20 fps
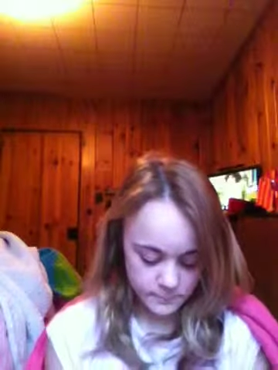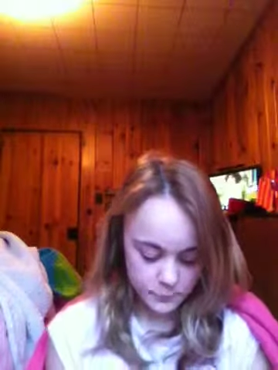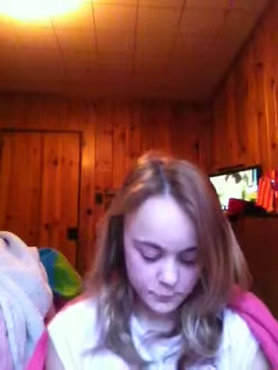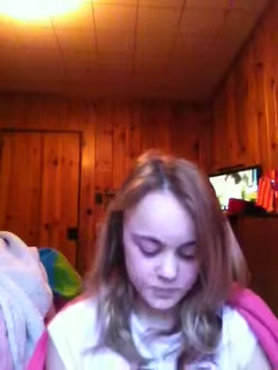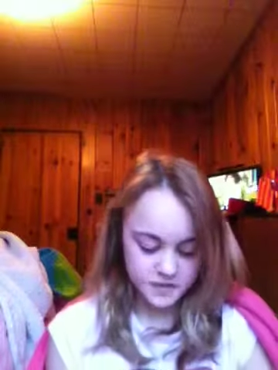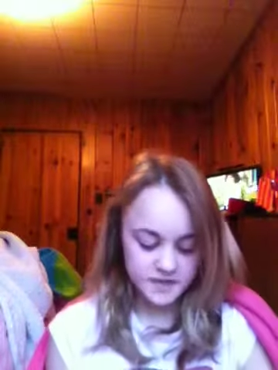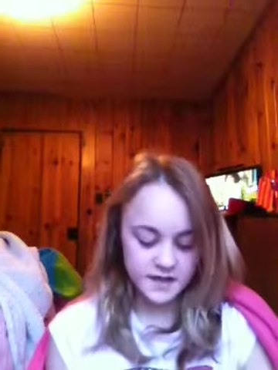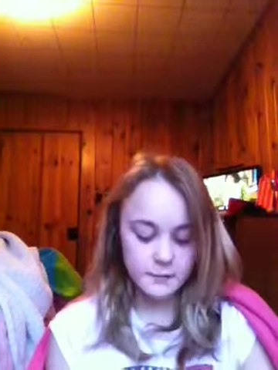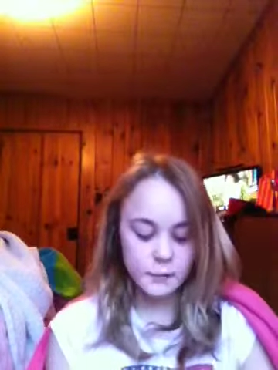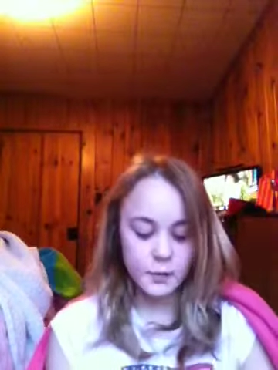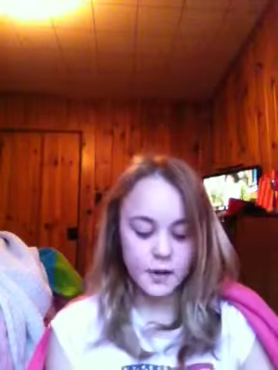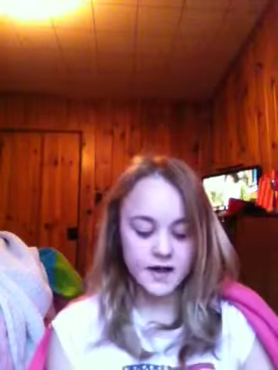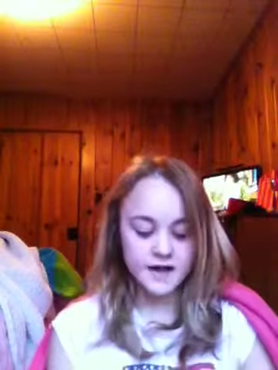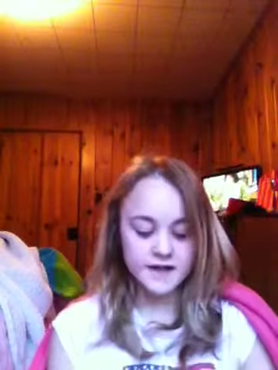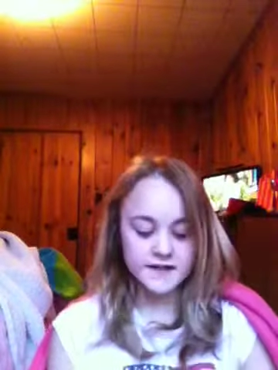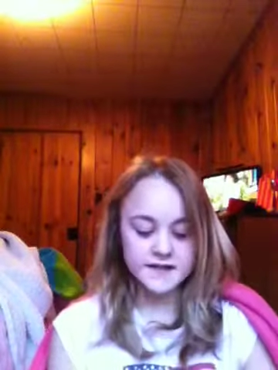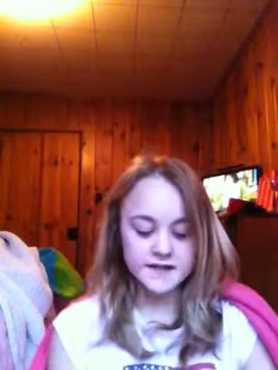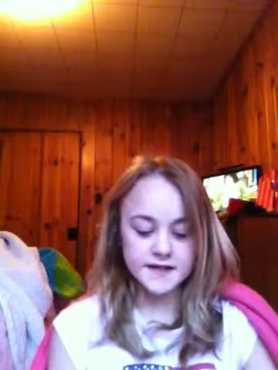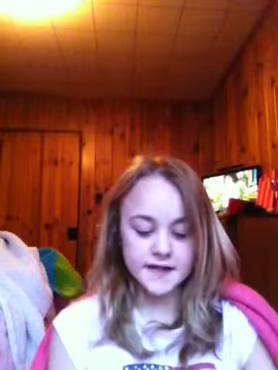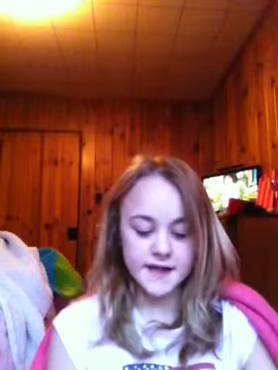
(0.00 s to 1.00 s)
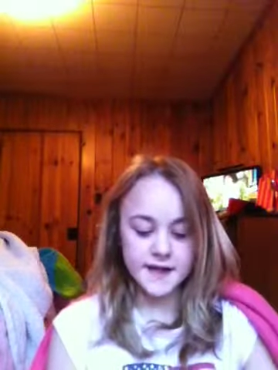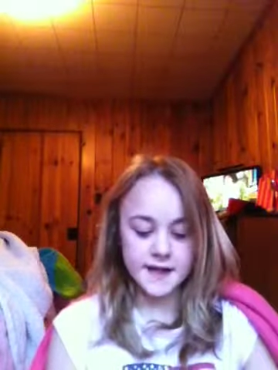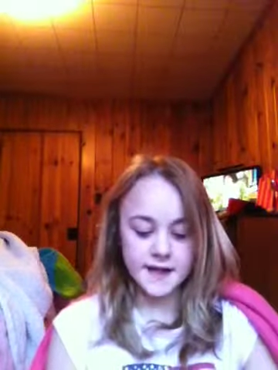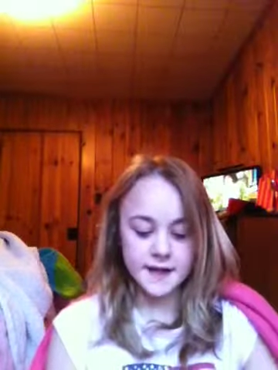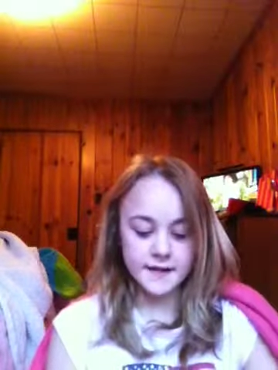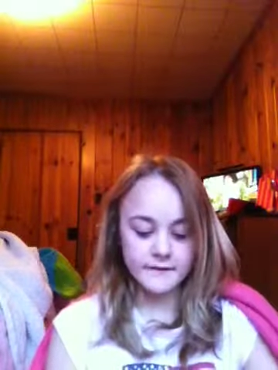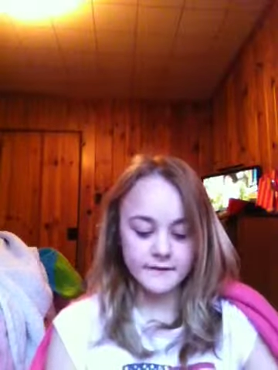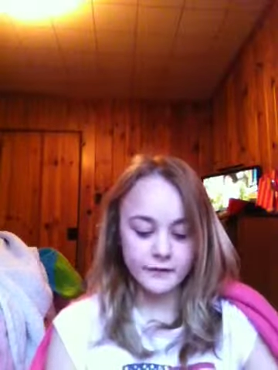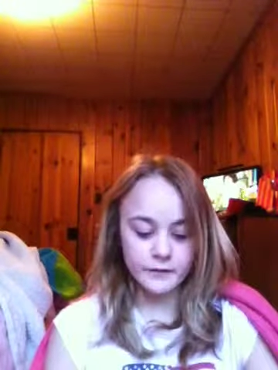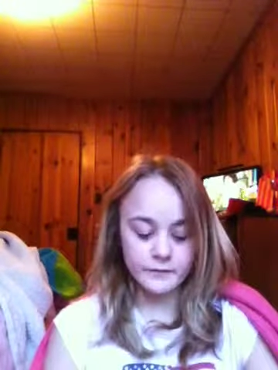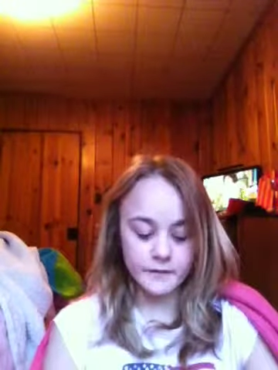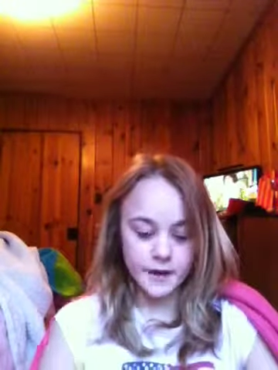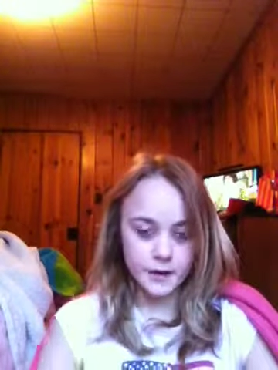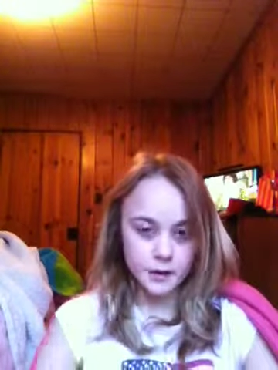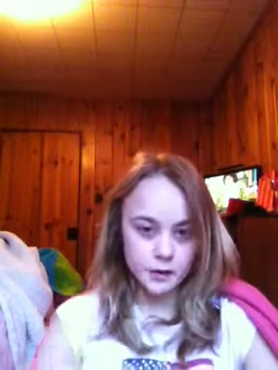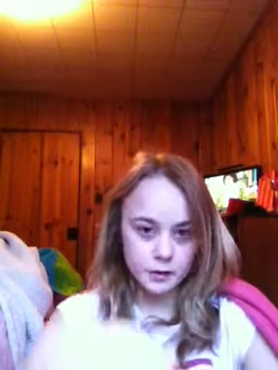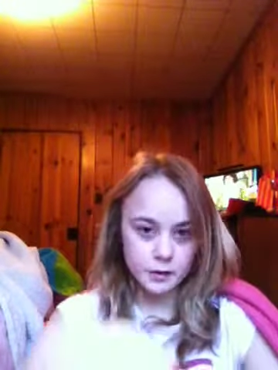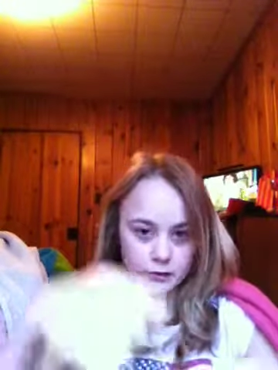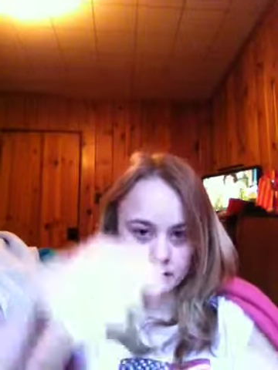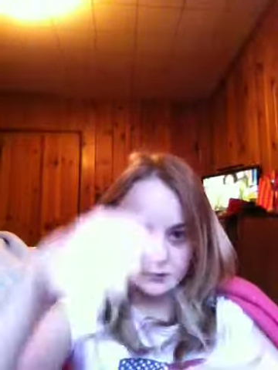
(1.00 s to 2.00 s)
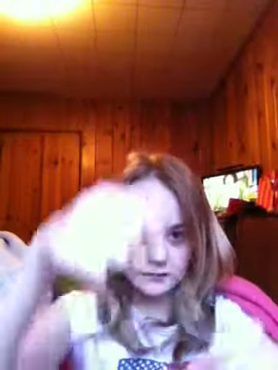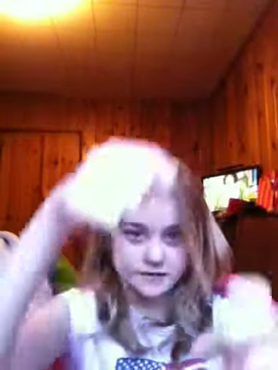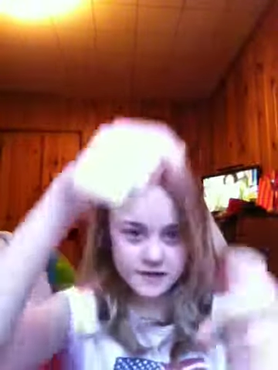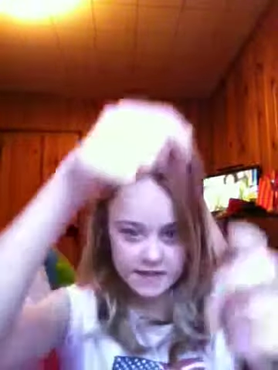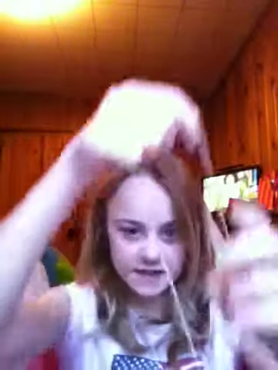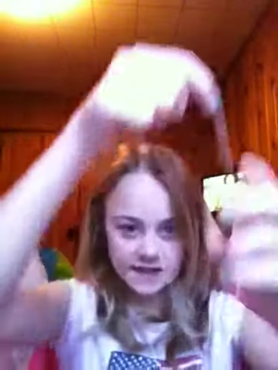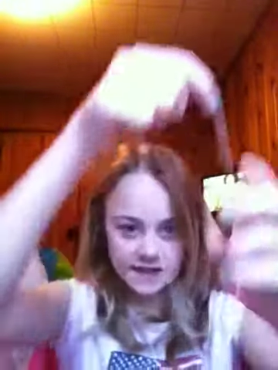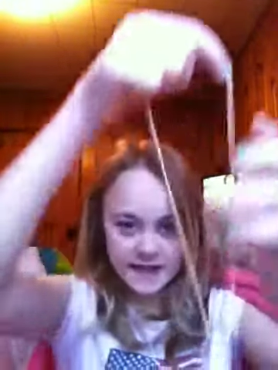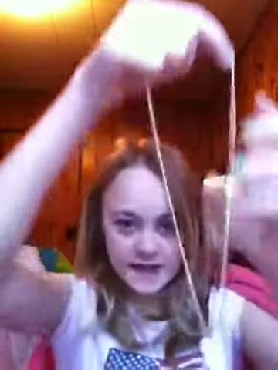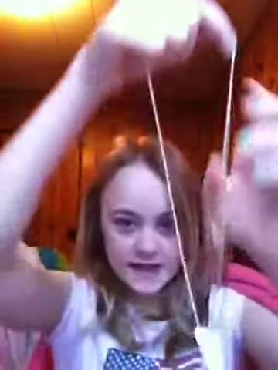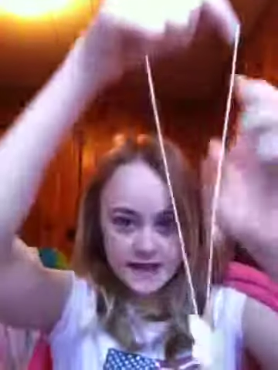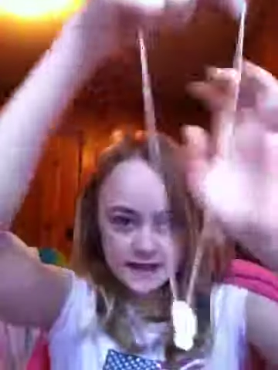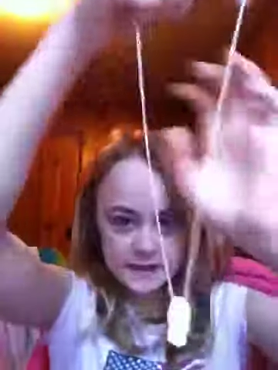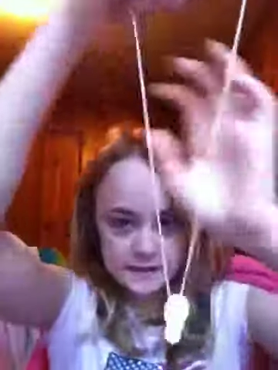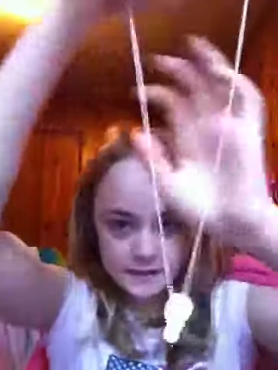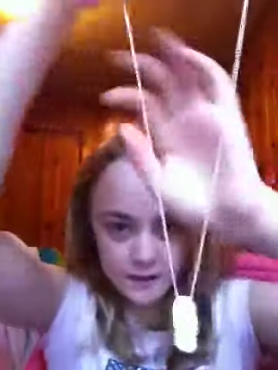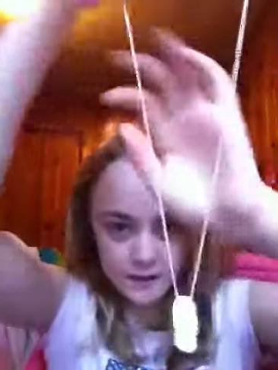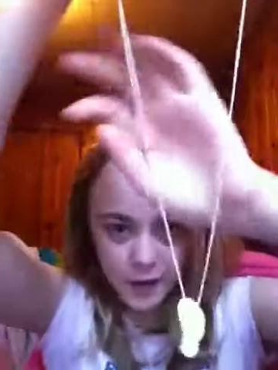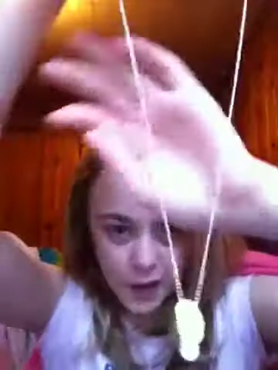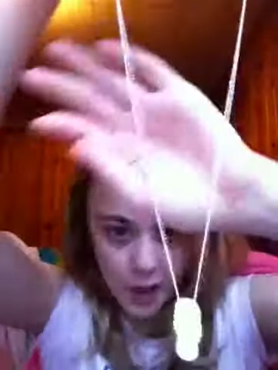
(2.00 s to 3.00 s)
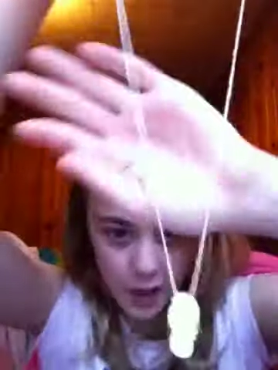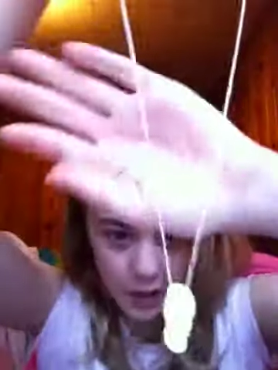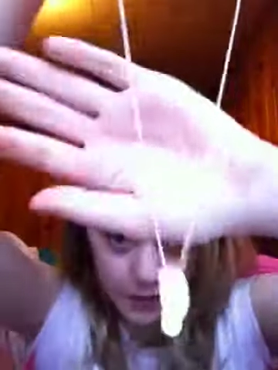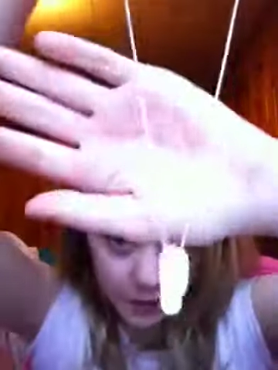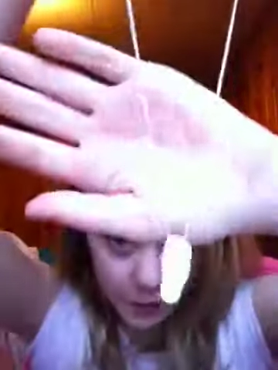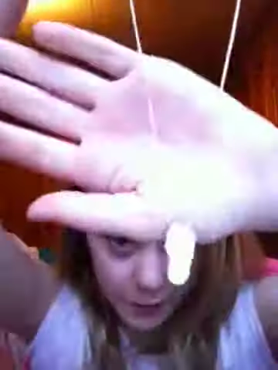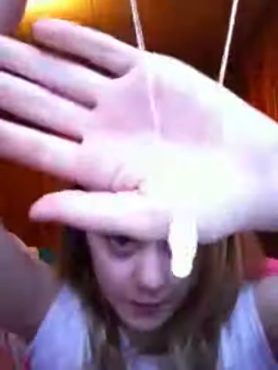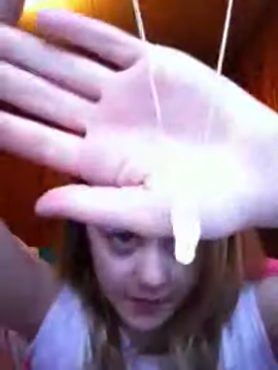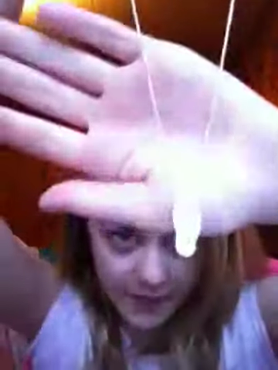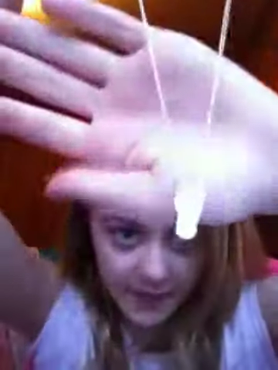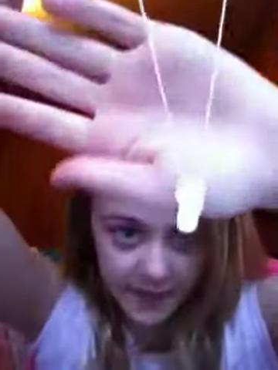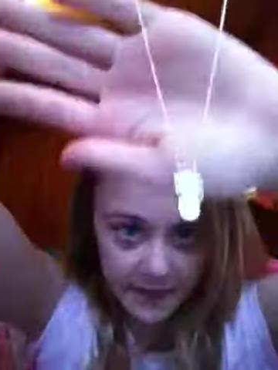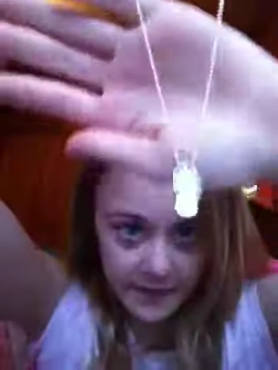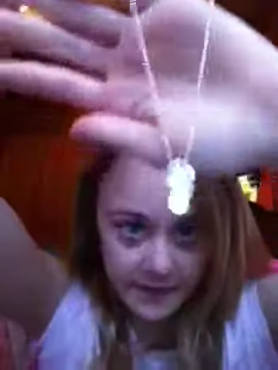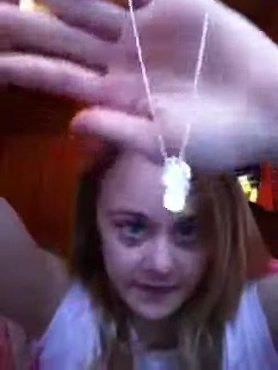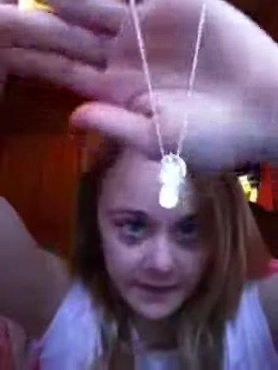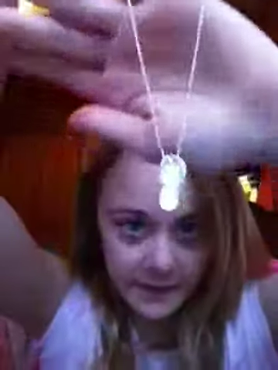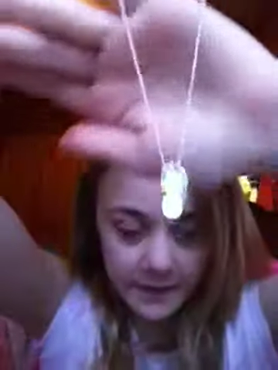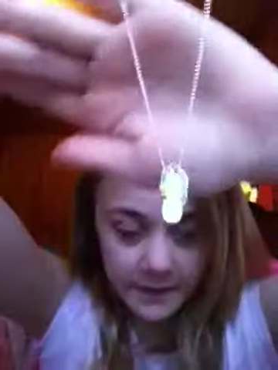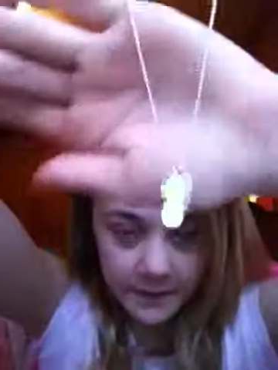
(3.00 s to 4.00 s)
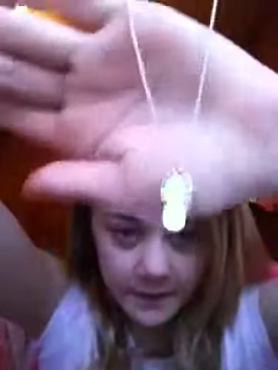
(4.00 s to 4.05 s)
which I'm wearing today for my OOTD, so you got a little hint.